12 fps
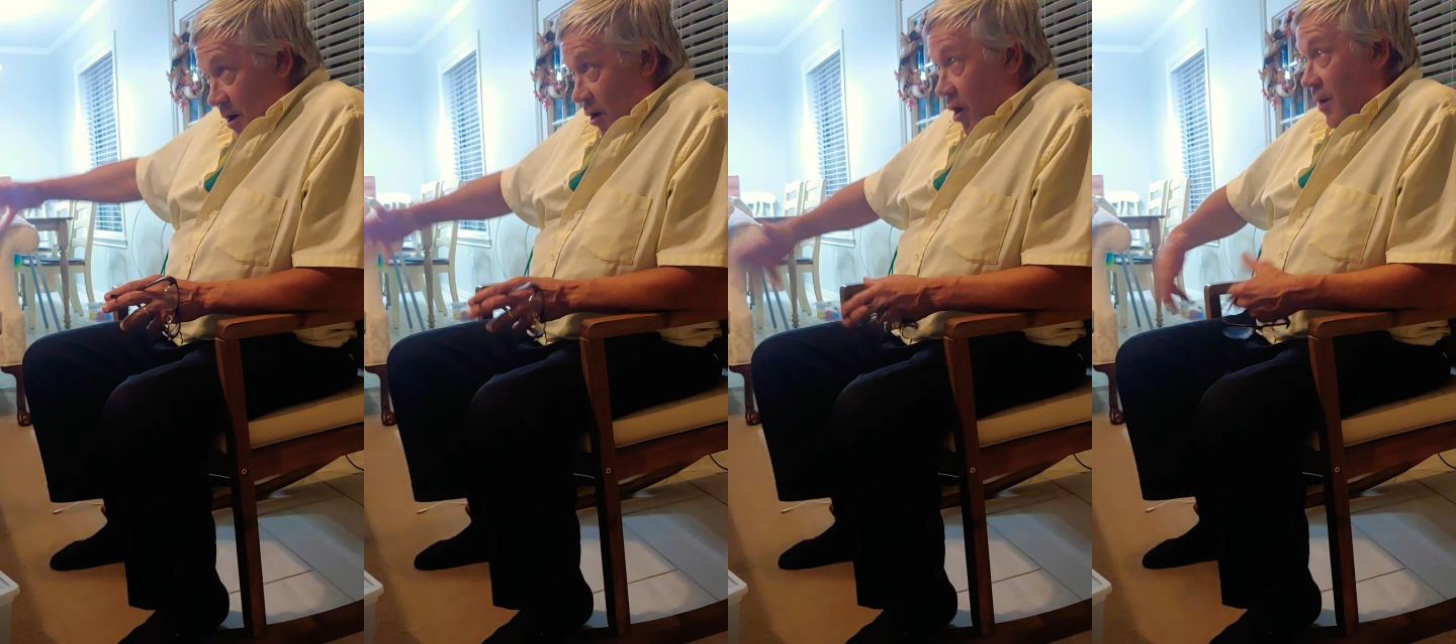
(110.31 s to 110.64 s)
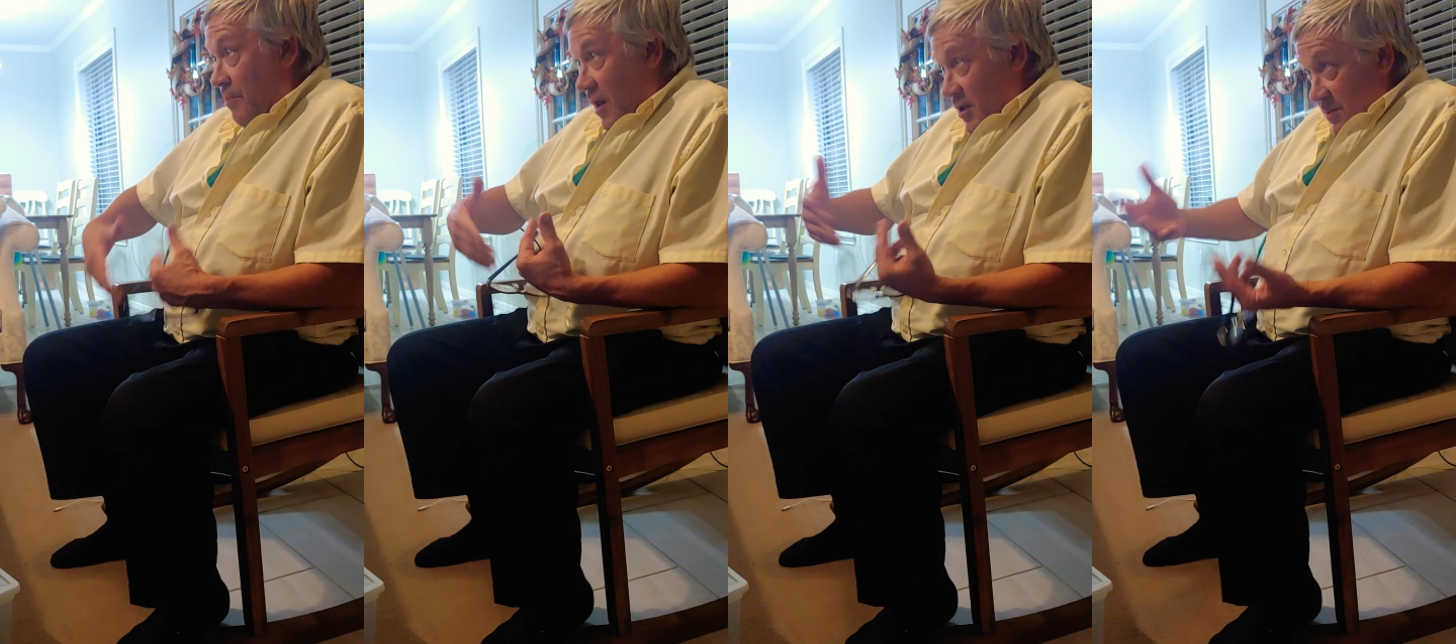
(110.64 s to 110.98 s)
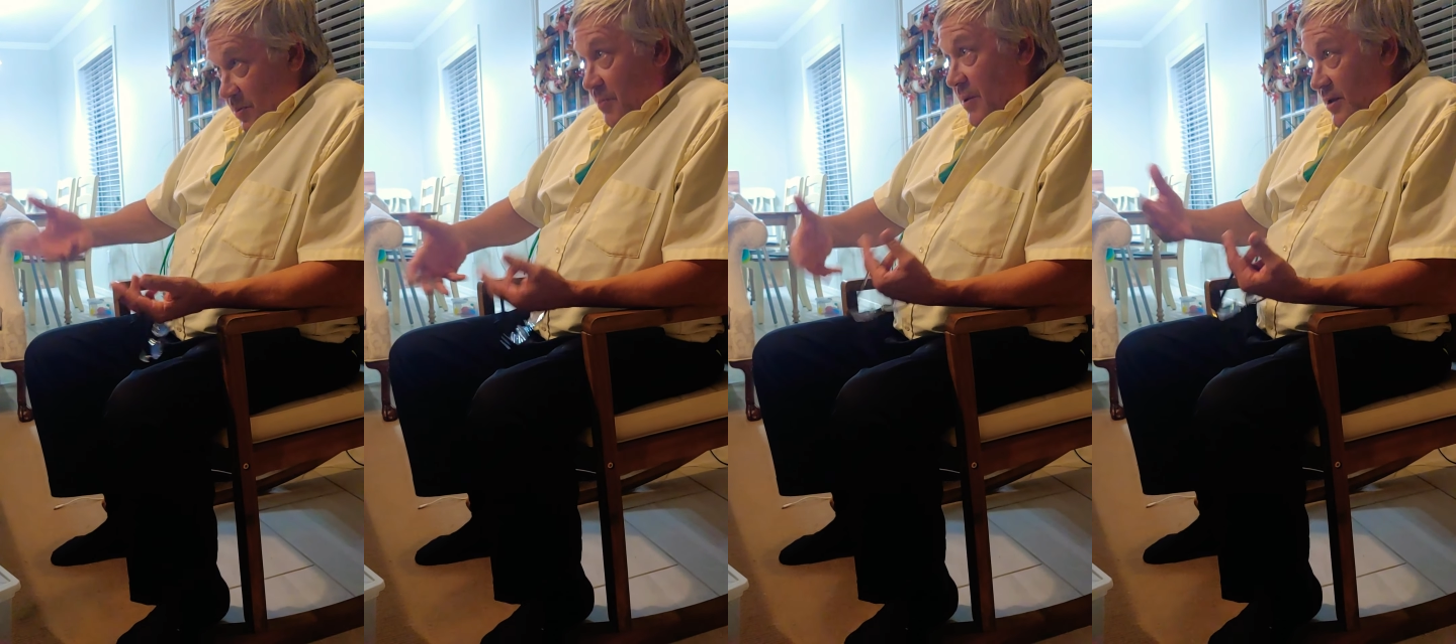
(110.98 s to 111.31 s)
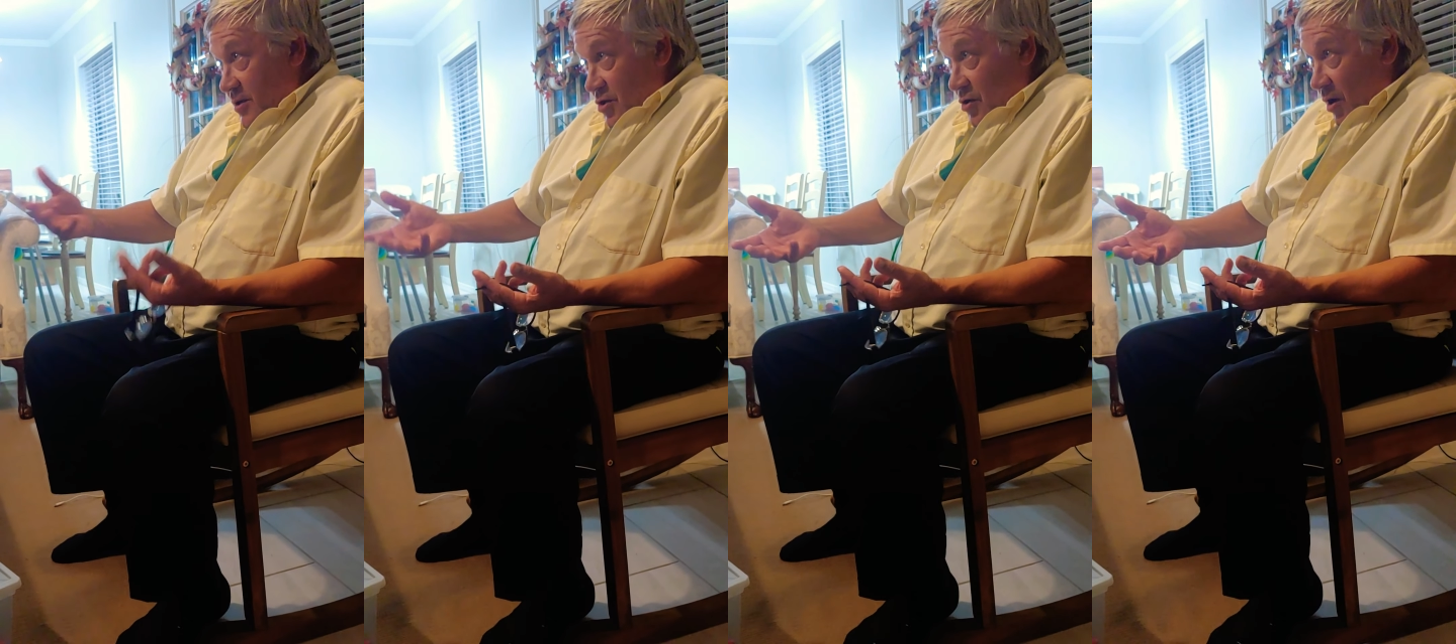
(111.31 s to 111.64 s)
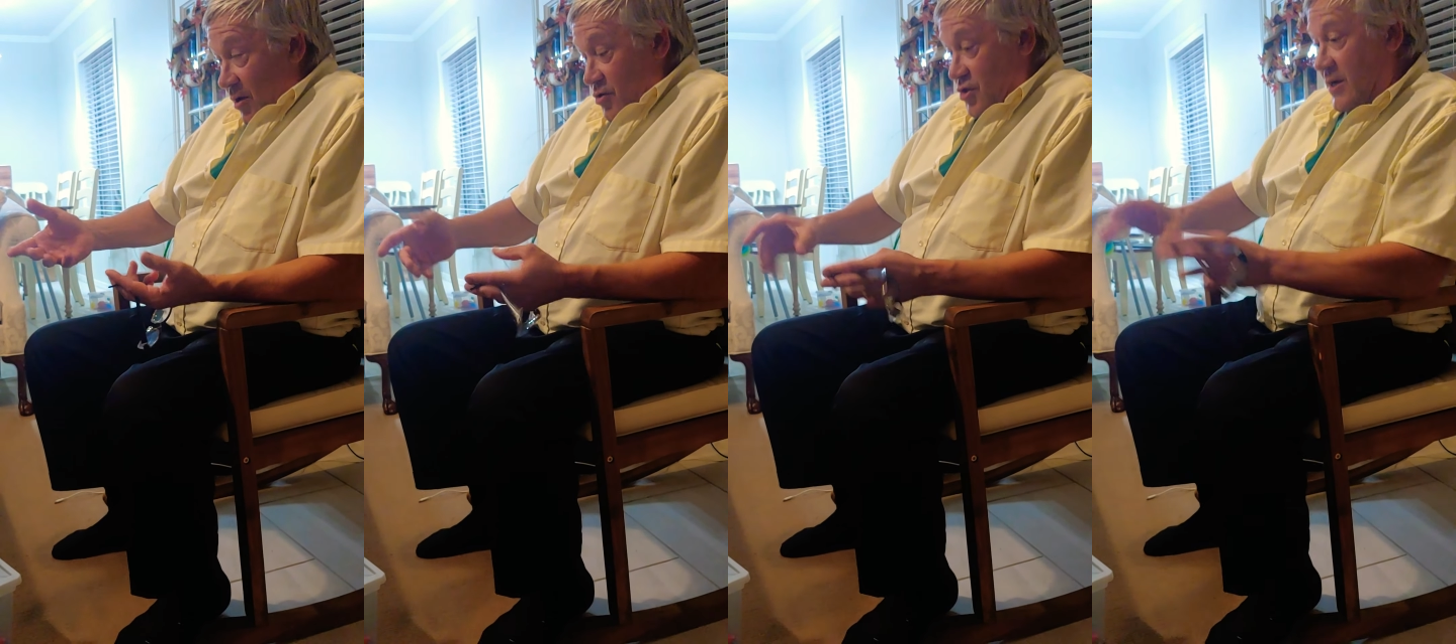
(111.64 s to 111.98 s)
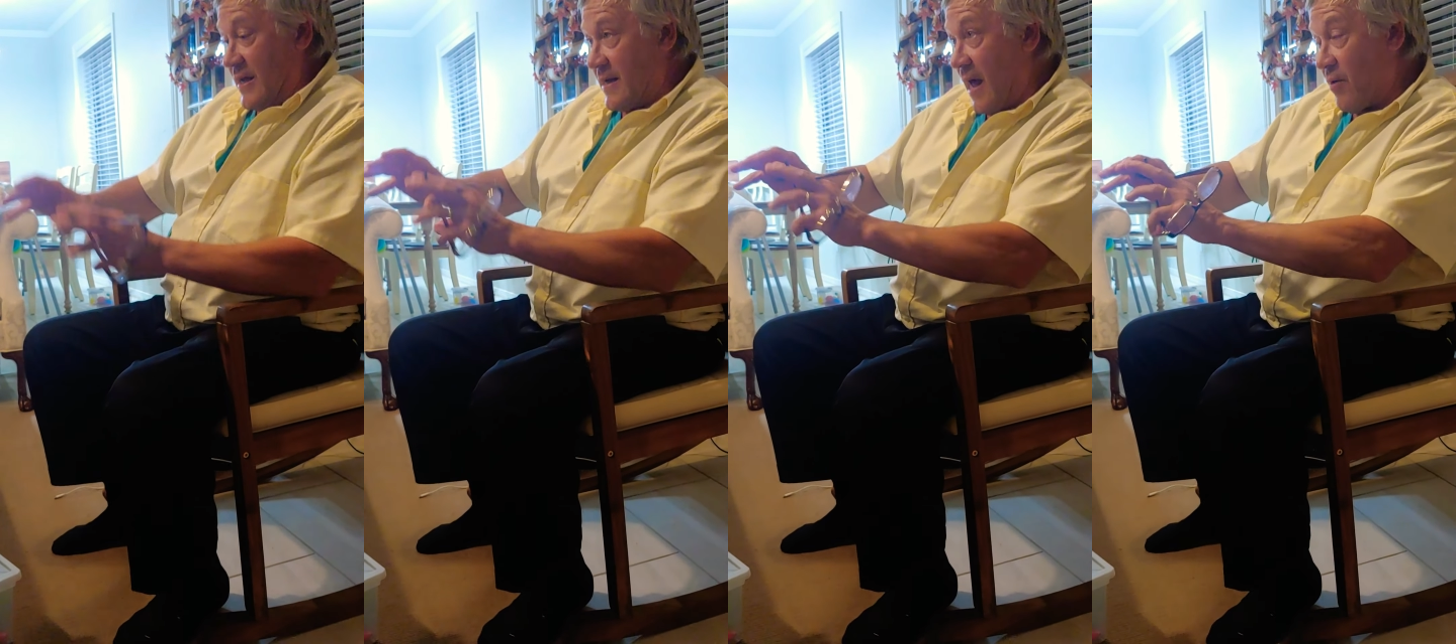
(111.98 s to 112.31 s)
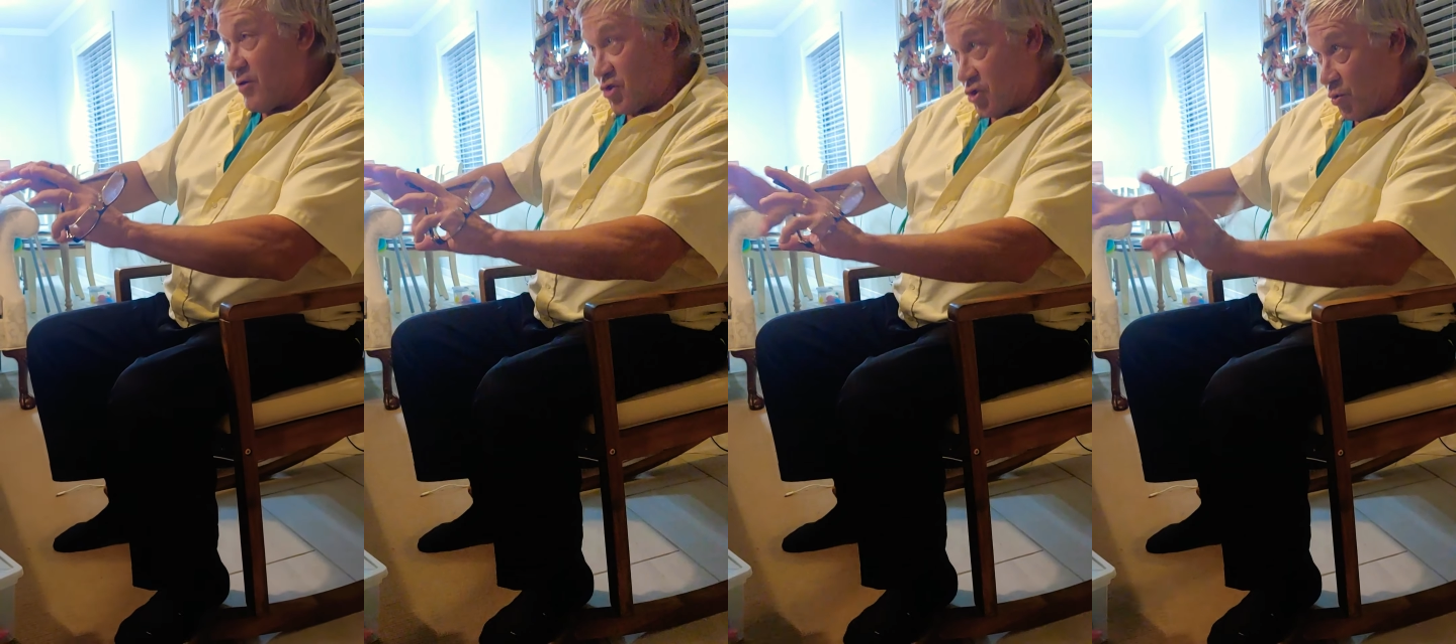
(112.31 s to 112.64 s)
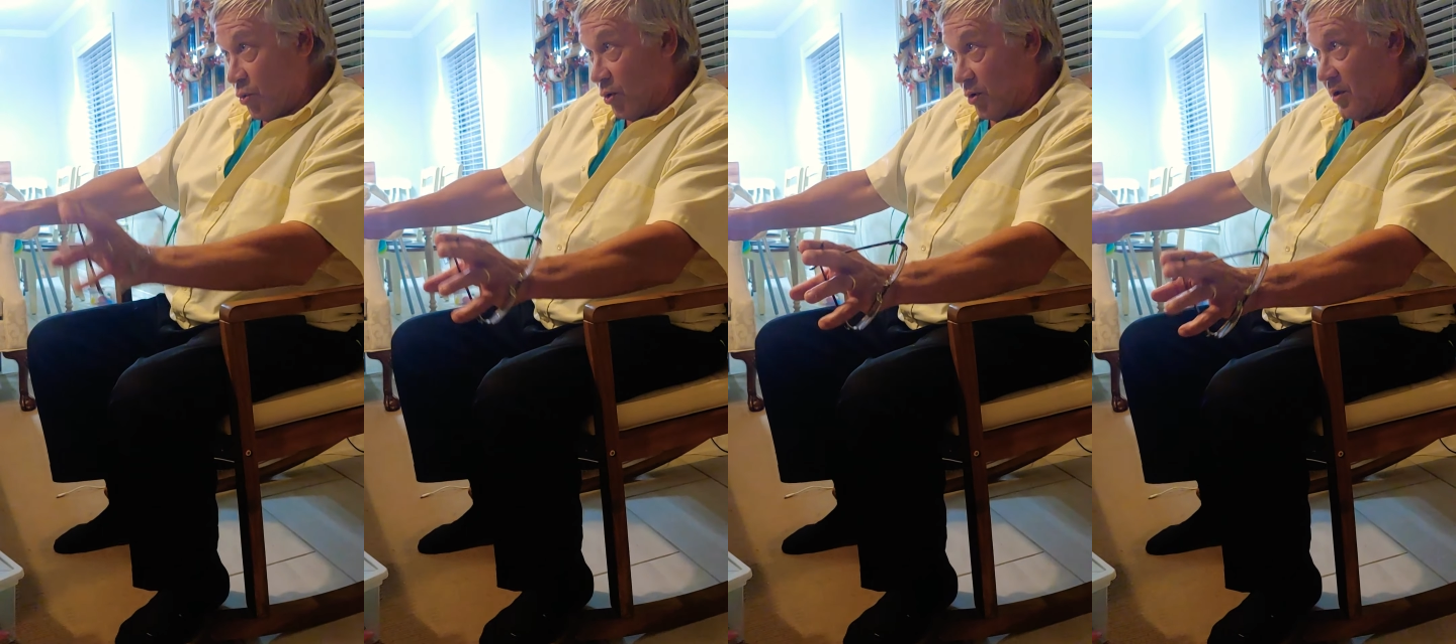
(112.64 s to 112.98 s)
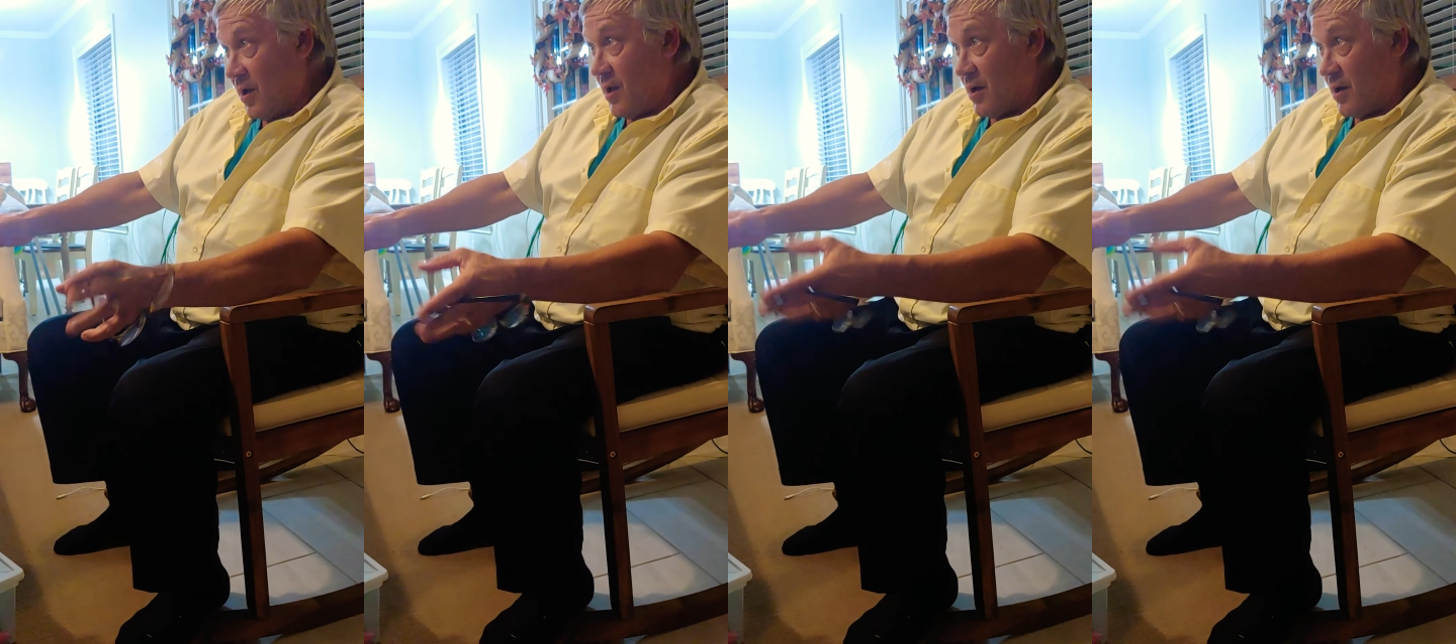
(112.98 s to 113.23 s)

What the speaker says: and all the multiple millions of dollars she endowed a school